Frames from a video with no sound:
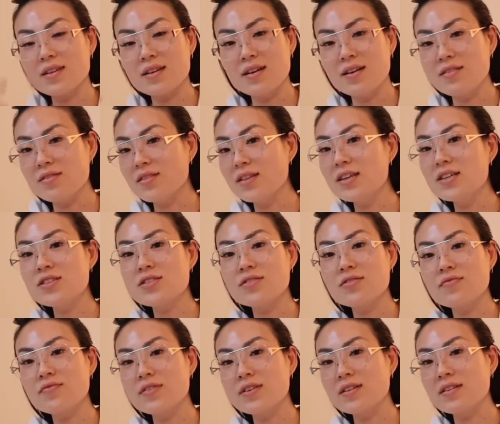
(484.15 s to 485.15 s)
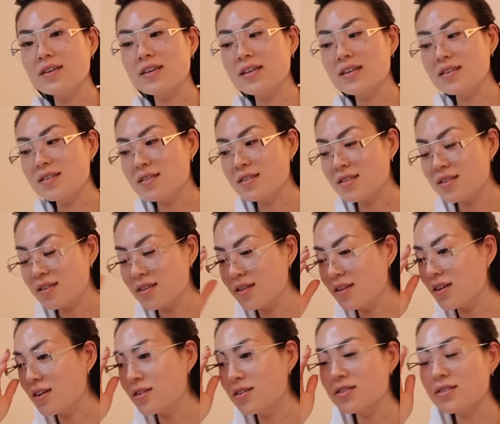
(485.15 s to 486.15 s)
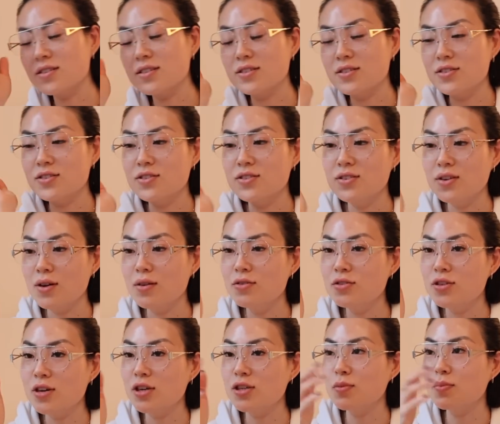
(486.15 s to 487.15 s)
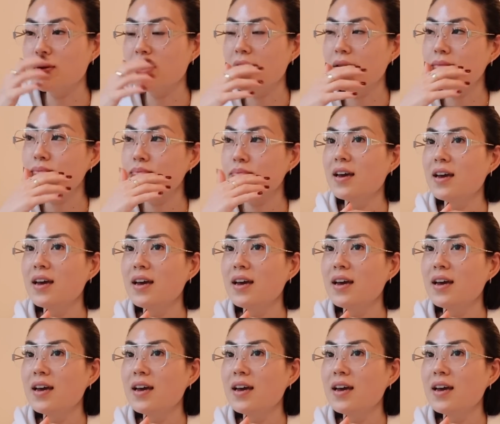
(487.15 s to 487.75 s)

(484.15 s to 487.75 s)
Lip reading: unleash your feelings. There's just no judgment.